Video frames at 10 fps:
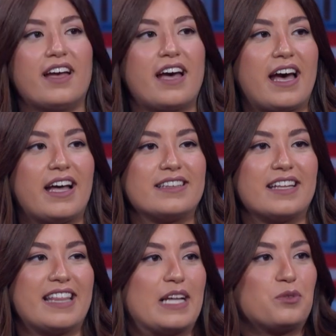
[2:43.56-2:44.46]
and
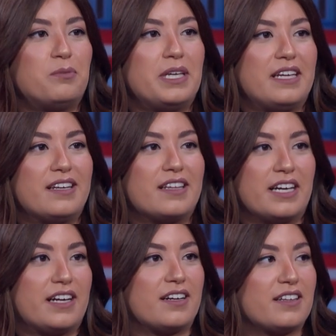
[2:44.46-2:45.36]
that would be
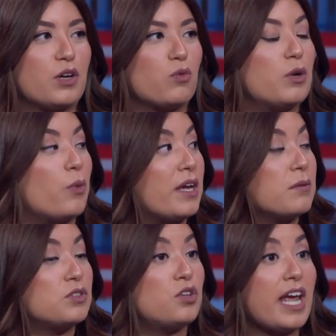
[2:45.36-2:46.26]
their only way.
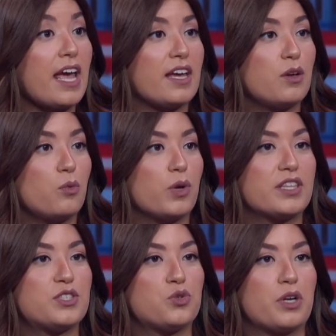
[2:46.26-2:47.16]
Today, with
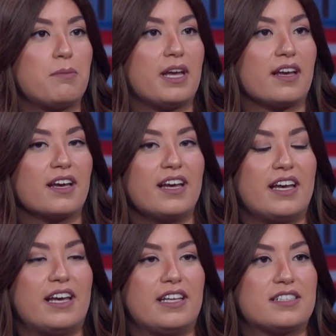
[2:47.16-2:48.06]
streaming,
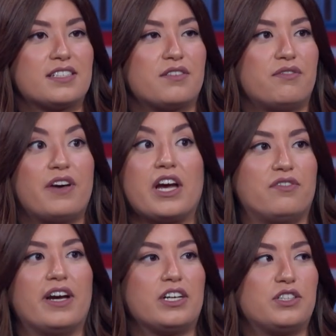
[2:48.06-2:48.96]
it's very,
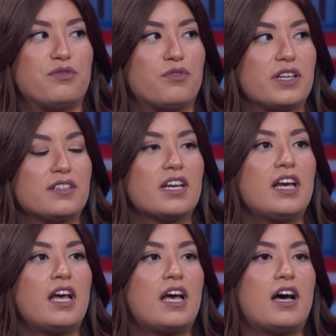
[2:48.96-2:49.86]
very different.
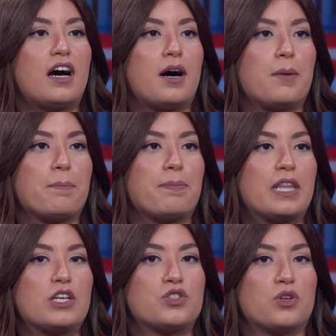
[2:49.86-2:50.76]

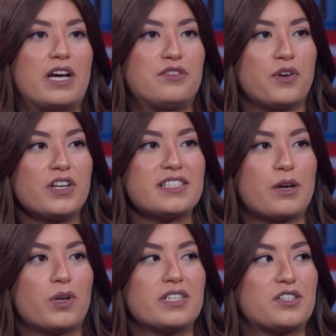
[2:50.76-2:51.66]
So at first, I
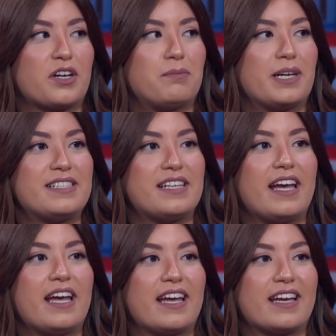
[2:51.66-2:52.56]
want to start by
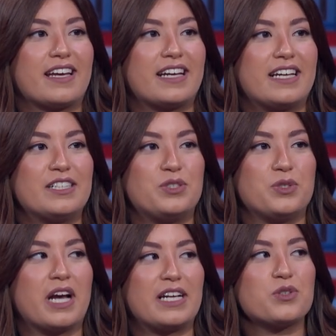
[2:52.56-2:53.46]
saying, do you
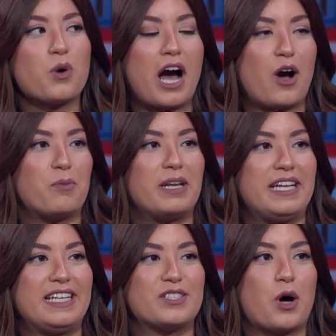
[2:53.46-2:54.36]
guys know how
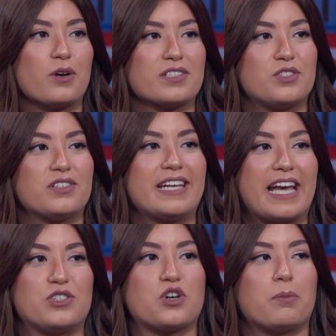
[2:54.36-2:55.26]
many songs
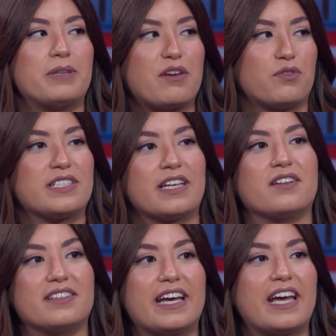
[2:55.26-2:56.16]
get dropped every
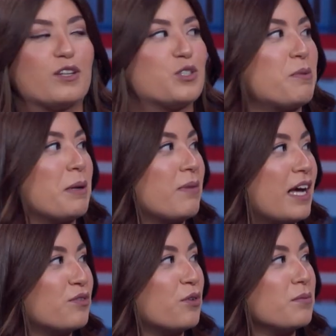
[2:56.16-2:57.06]
single day on streaming
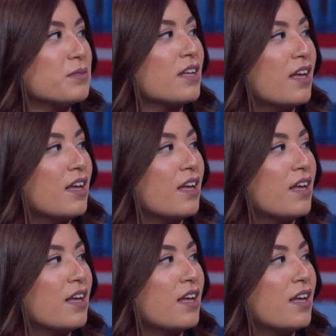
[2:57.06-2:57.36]
platforms?